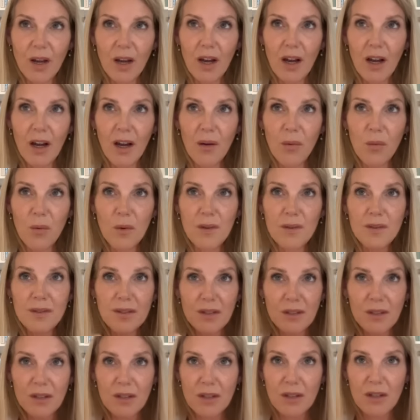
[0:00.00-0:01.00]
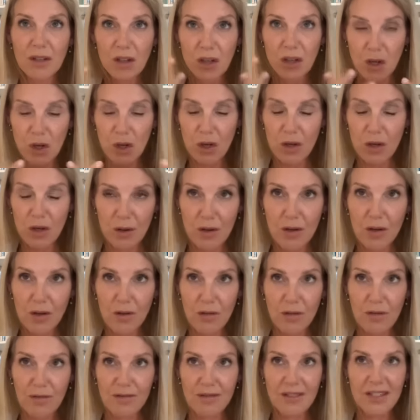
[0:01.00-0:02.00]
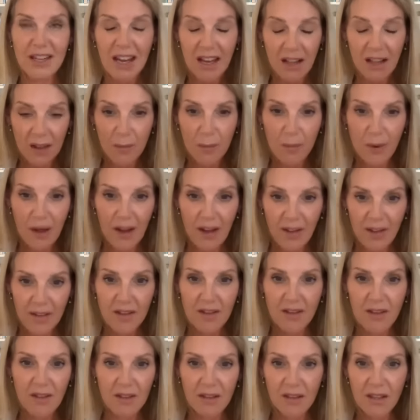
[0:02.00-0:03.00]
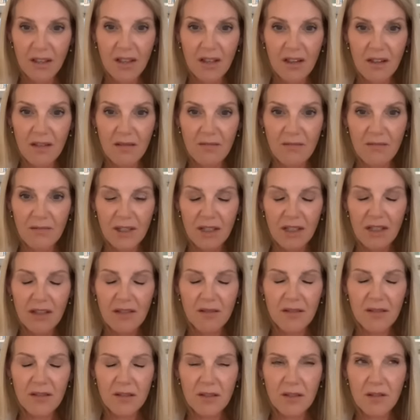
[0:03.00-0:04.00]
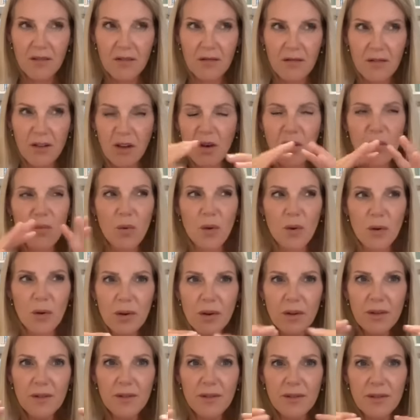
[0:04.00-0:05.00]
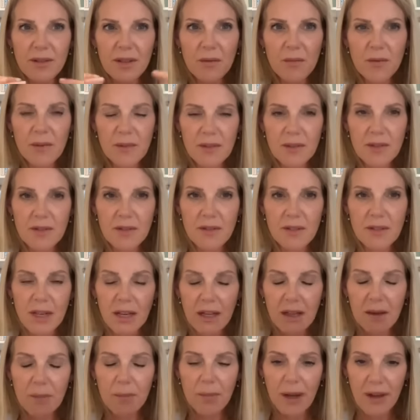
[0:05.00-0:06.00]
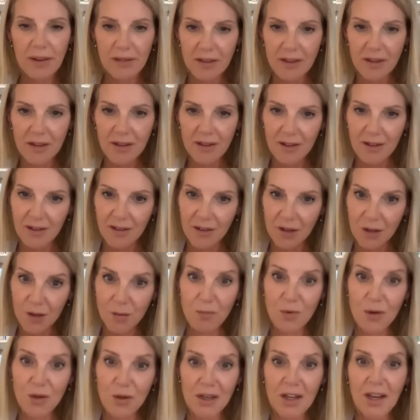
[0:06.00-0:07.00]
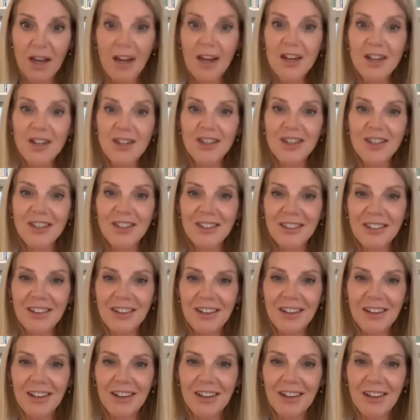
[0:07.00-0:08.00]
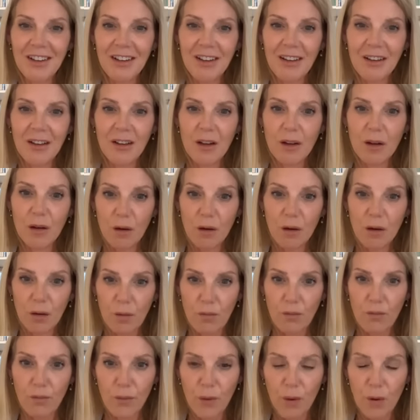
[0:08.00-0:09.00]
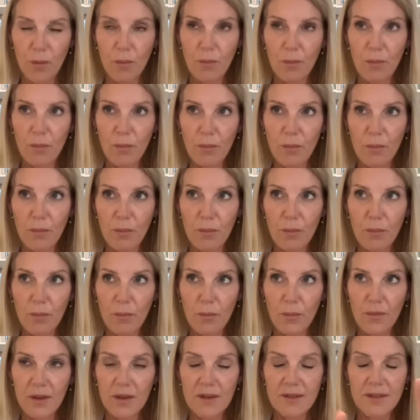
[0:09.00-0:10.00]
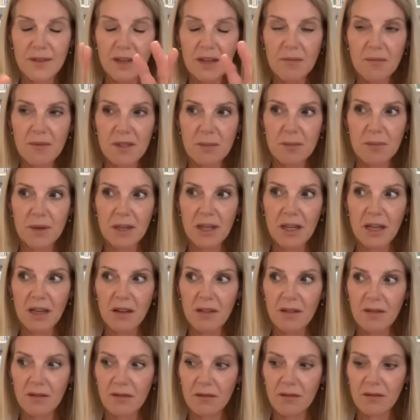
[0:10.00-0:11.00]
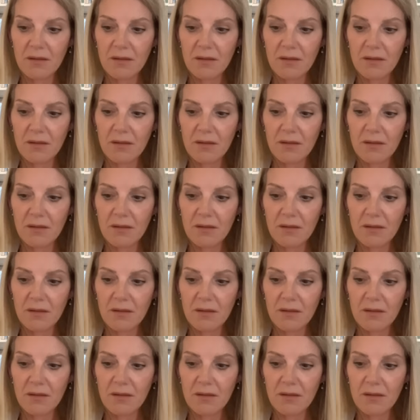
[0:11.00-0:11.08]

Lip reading: I was telepathically, and no words, there was telepathic communication from, there seemed to be